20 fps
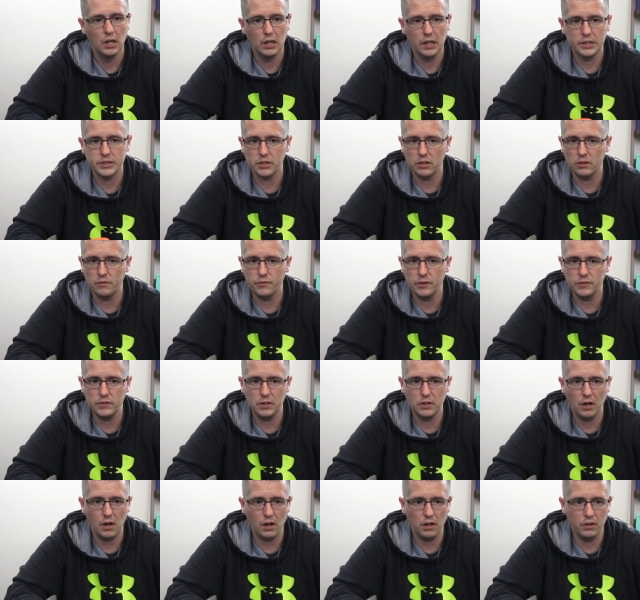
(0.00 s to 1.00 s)
that's under
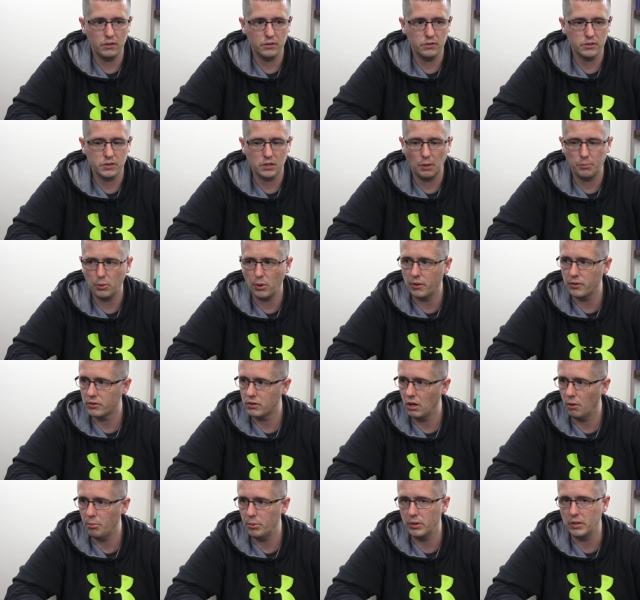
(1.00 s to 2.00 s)
$50, a couple other
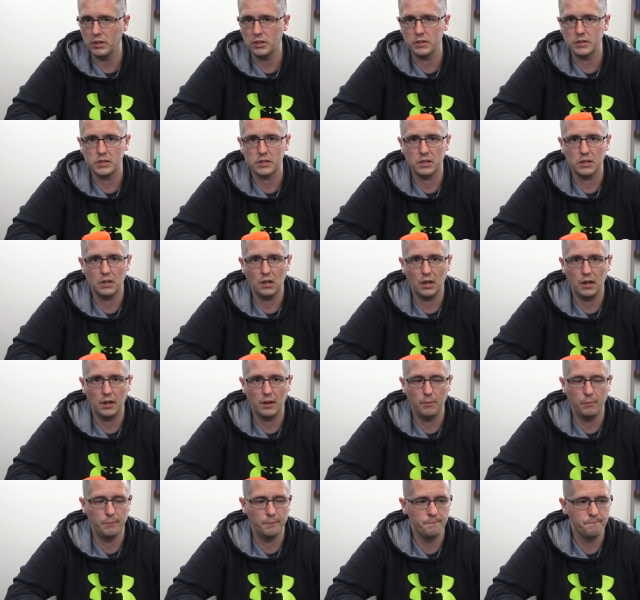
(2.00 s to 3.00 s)
companies.
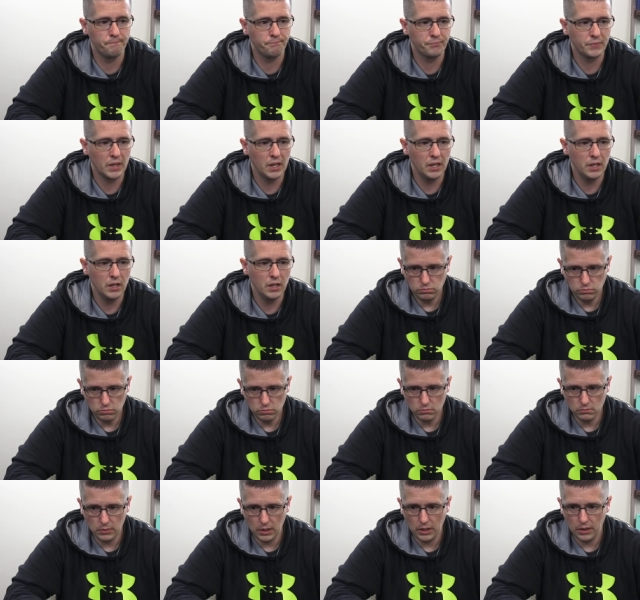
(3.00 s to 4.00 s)
Um,
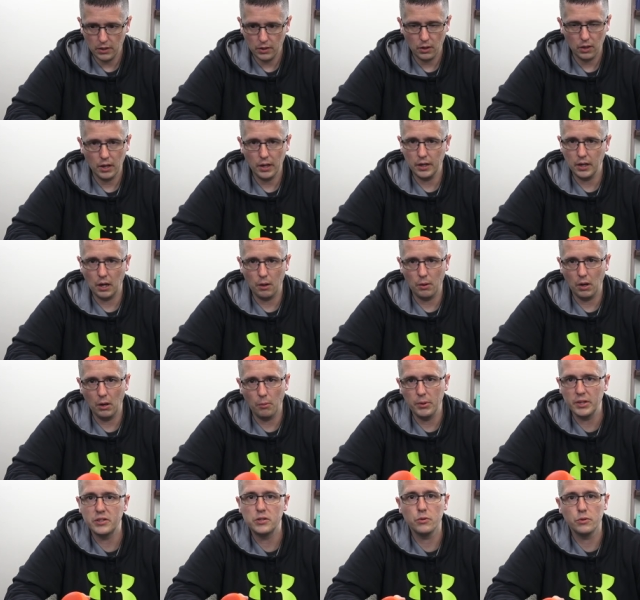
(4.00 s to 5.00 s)
and I'll, I'll,
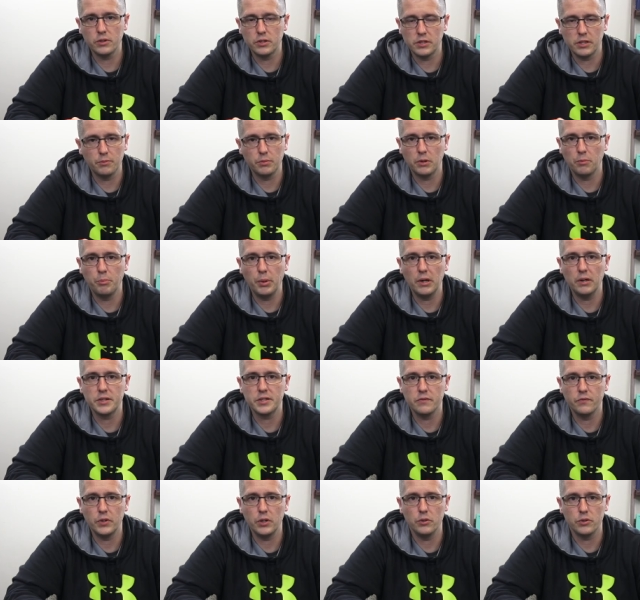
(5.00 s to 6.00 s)
be doing some
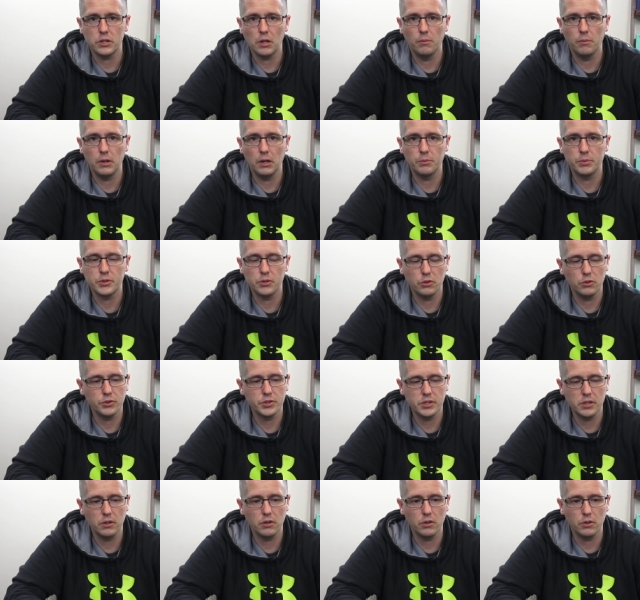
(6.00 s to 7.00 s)
comparison videos coming up, so you'll
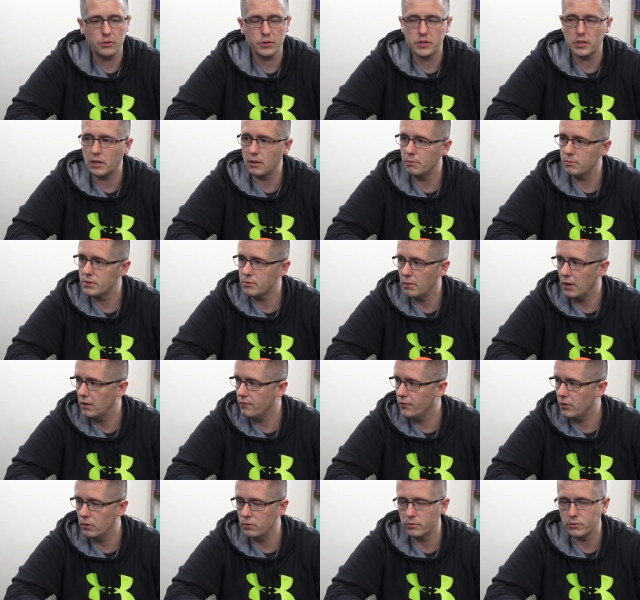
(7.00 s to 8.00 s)
see those, um, some
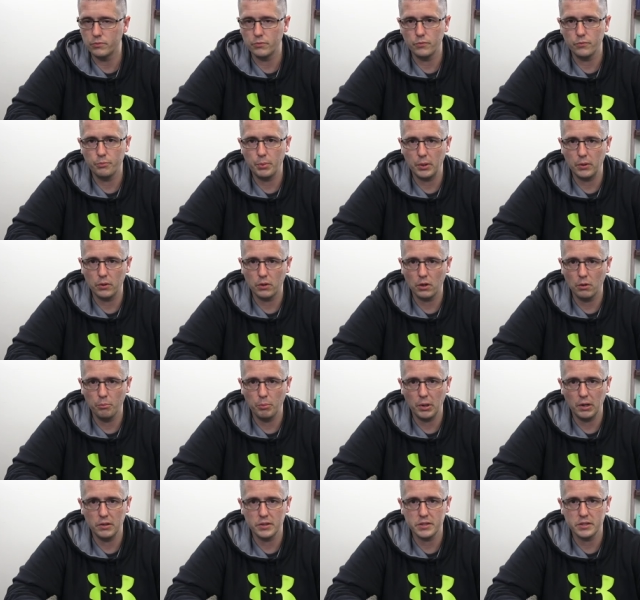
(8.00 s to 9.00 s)
headphone
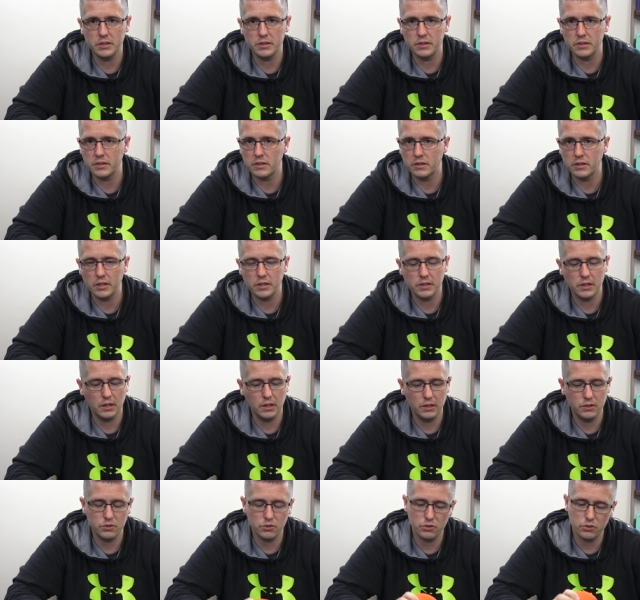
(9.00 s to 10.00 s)
comparisons and things of that
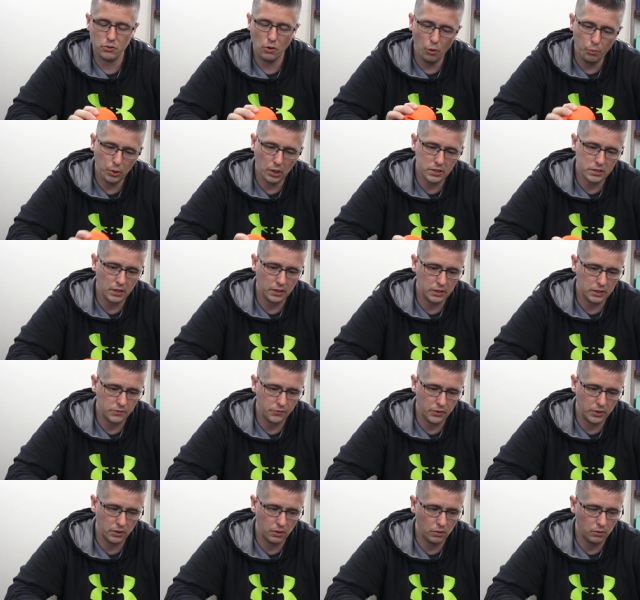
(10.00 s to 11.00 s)
nature. So I hope you guys like this
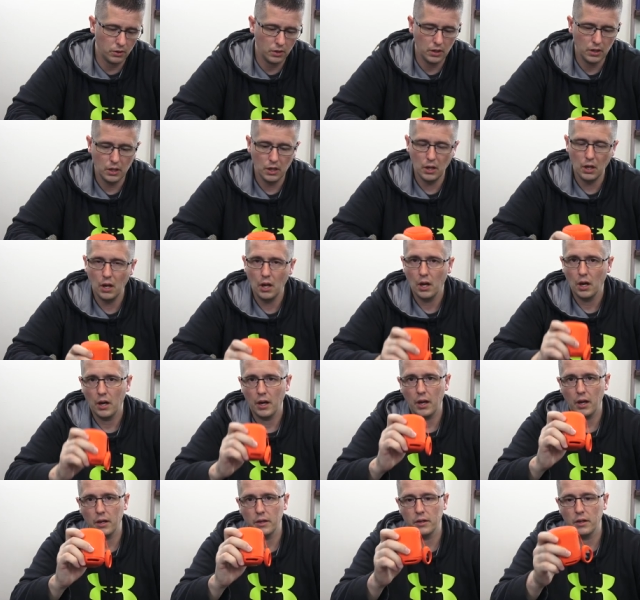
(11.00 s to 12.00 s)
video,
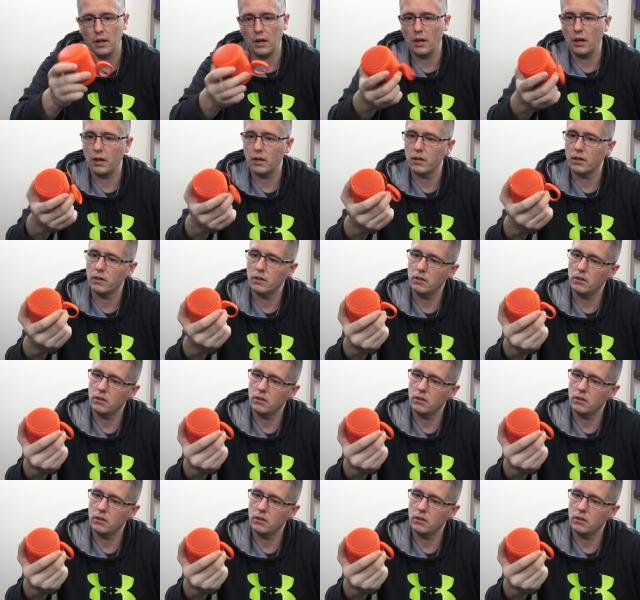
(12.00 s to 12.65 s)
and uh,